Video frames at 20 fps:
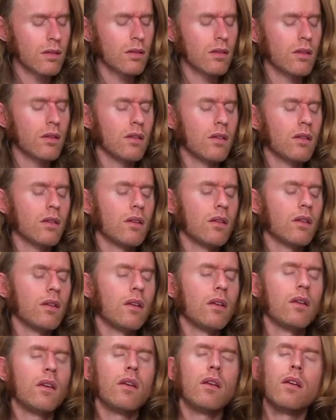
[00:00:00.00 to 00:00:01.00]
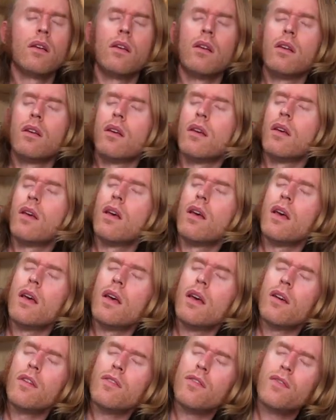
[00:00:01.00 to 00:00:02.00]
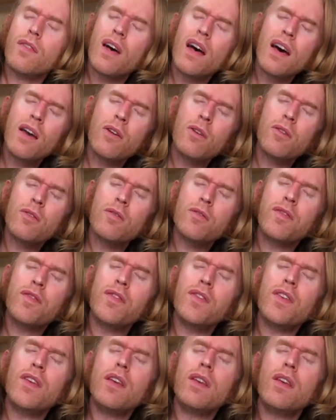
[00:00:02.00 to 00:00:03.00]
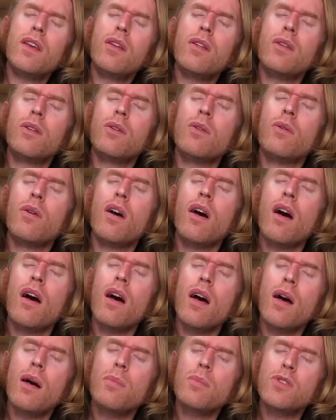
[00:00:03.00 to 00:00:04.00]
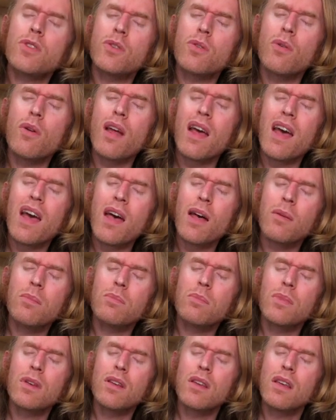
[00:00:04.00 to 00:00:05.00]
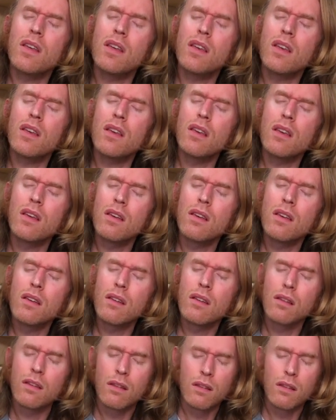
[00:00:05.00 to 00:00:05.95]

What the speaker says: If I don't feel your arms around me